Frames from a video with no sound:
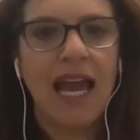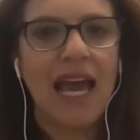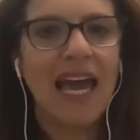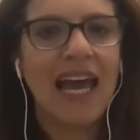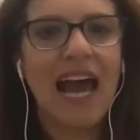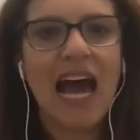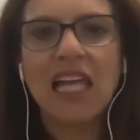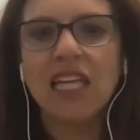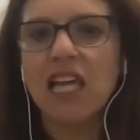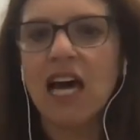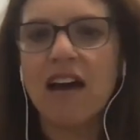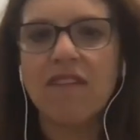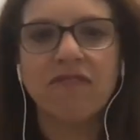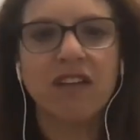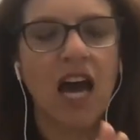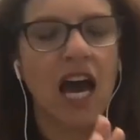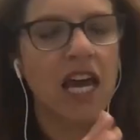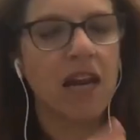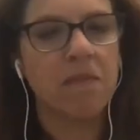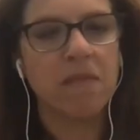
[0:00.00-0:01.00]
And I love
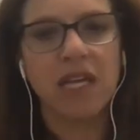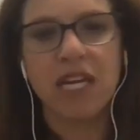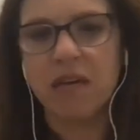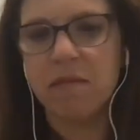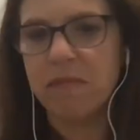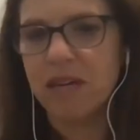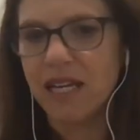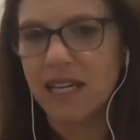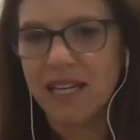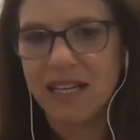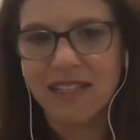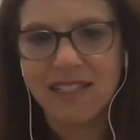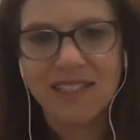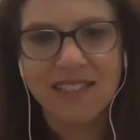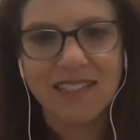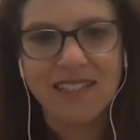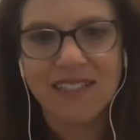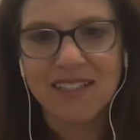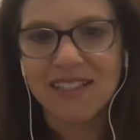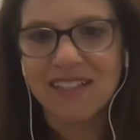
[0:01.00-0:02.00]
got-a-minute
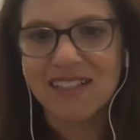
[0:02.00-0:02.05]
meetings,